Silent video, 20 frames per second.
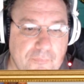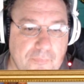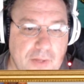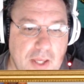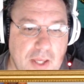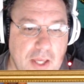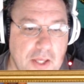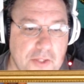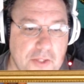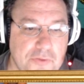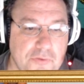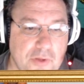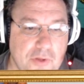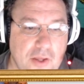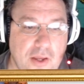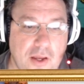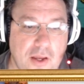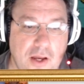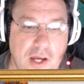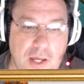and
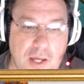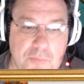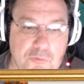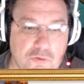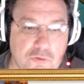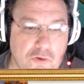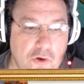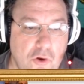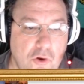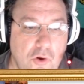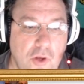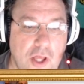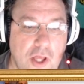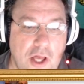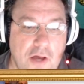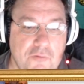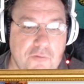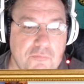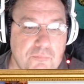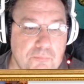I'm sure I'll
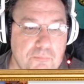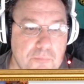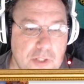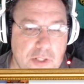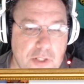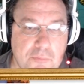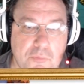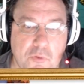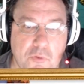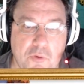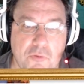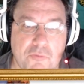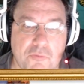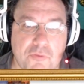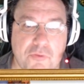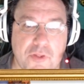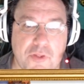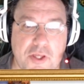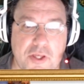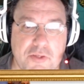have many more
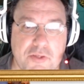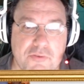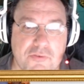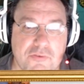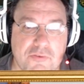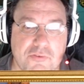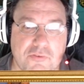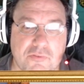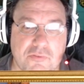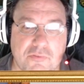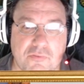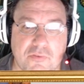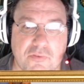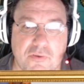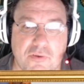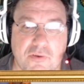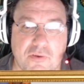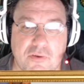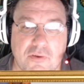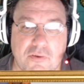things
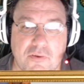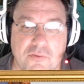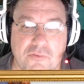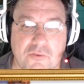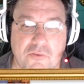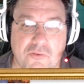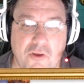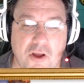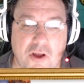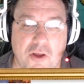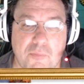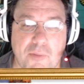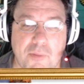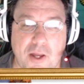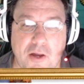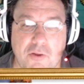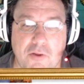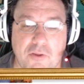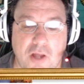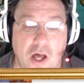to talk
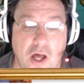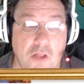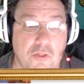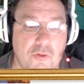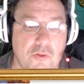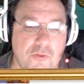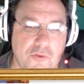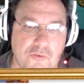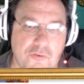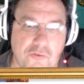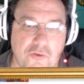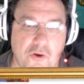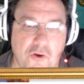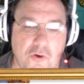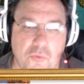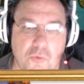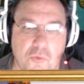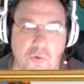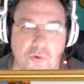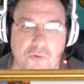about other than Star
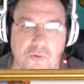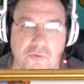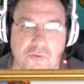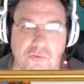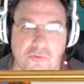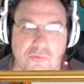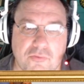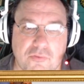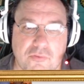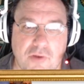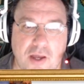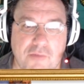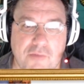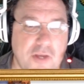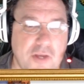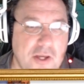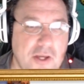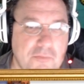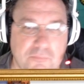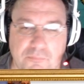Wars. I've
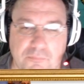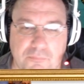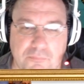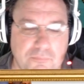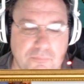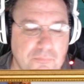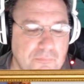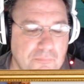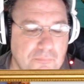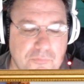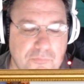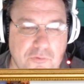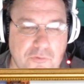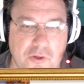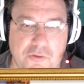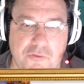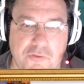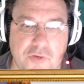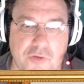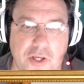got
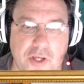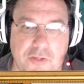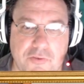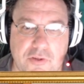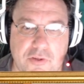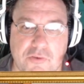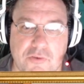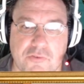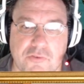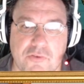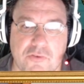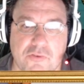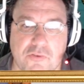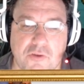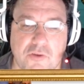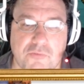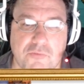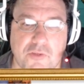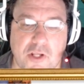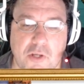tons of ideas of
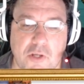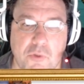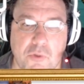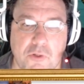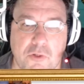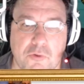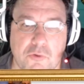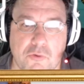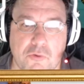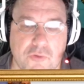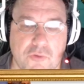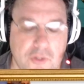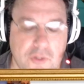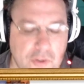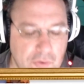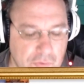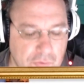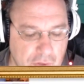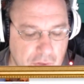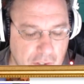stuff that I wanted to do
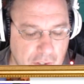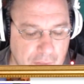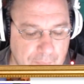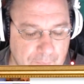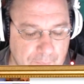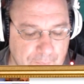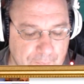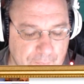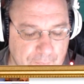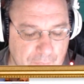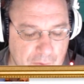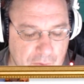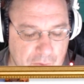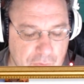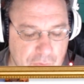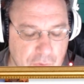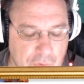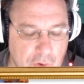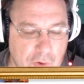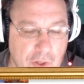videos on as
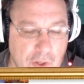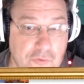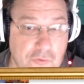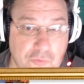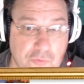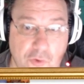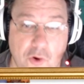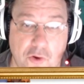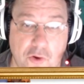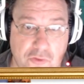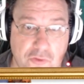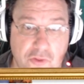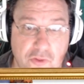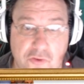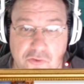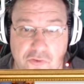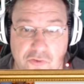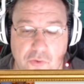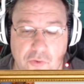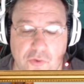far as far as this
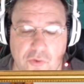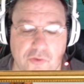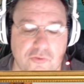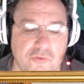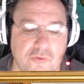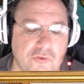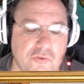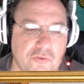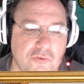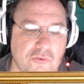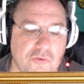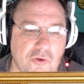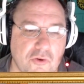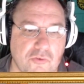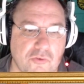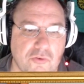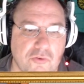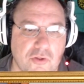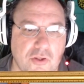series is concerned.